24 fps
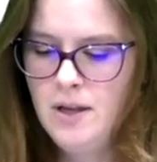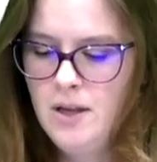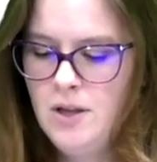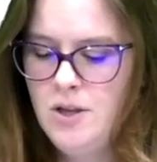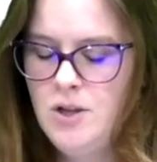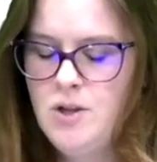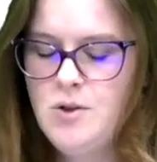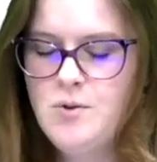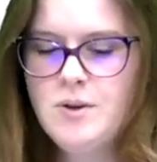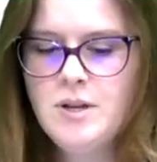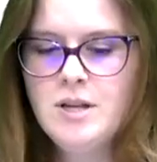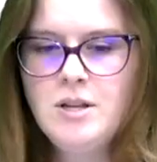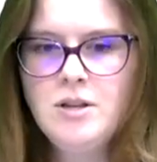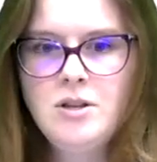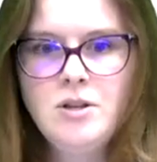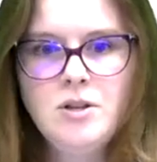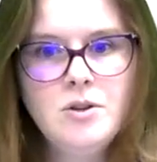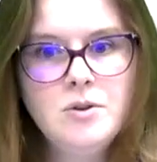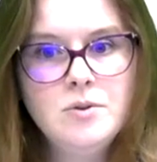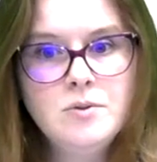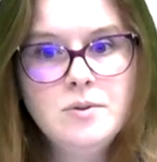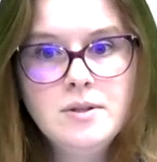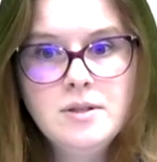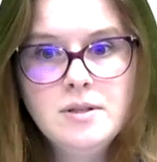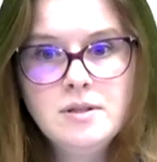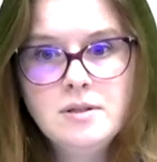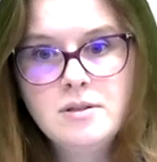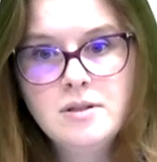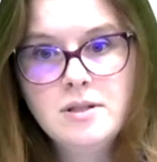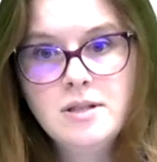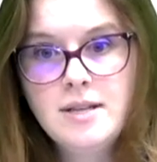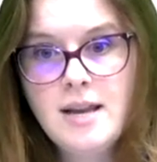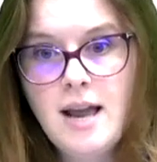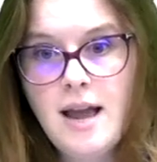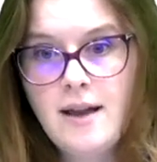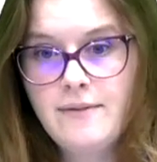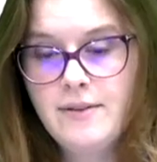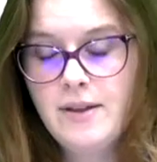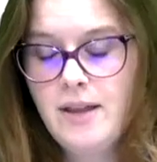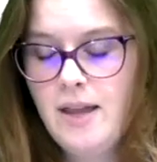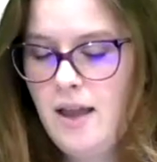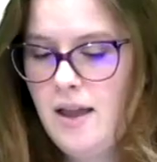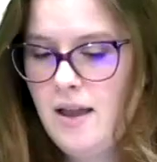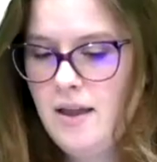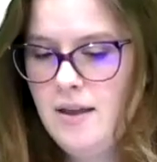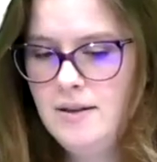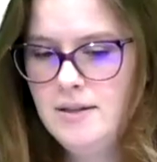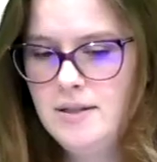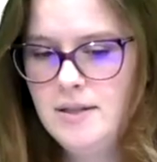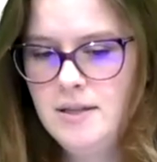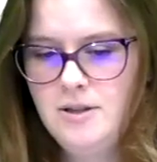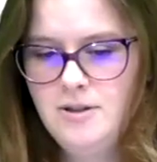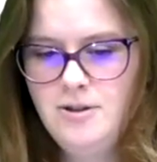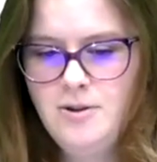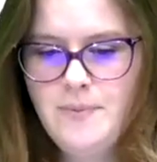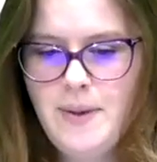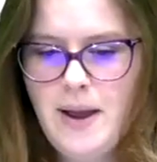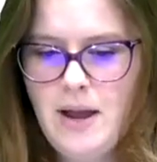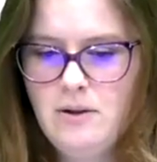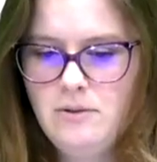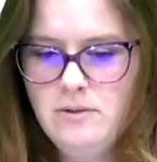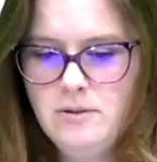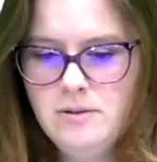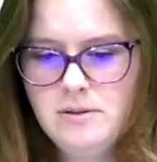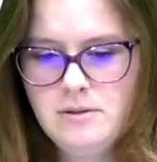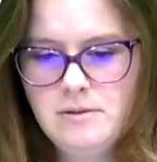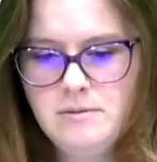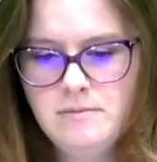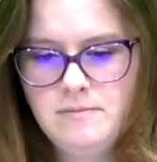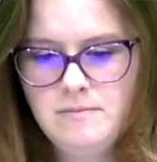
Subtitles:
You can use, to navigate, your mouse,